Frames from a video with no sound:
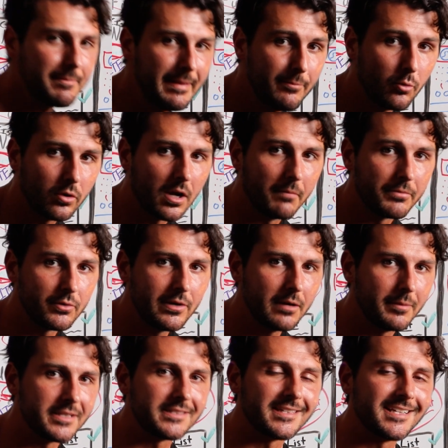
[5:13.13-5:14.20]
people will come through here,
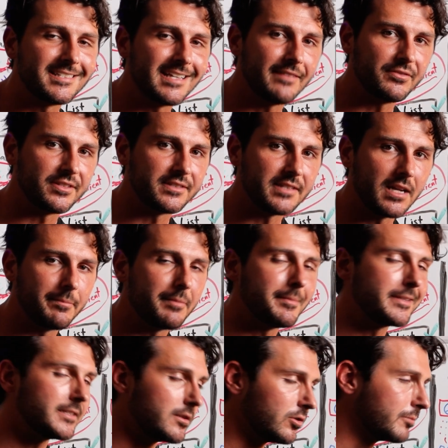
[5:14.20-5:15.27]
but it's nice to have this set up. It
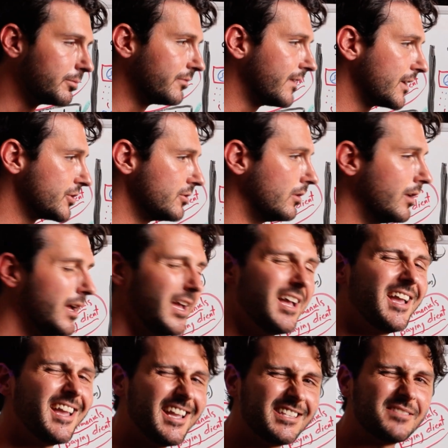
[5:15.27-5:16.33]
makes it look professional.
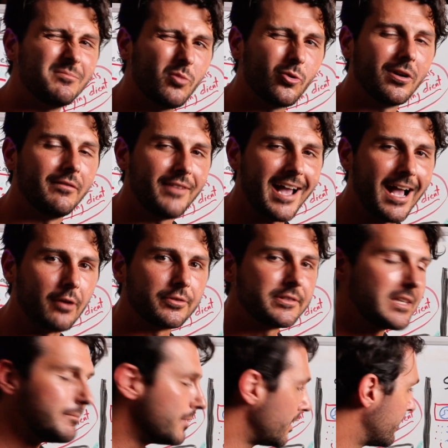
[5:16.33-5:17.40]
It's more of a
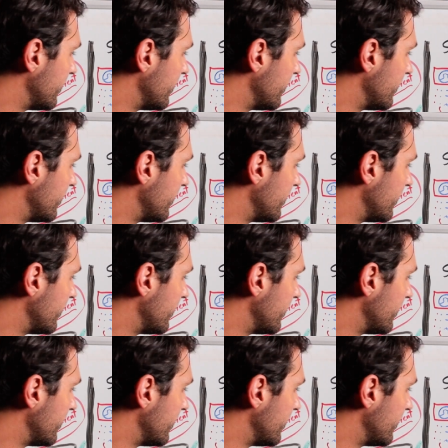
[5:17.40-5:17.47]
housekeeping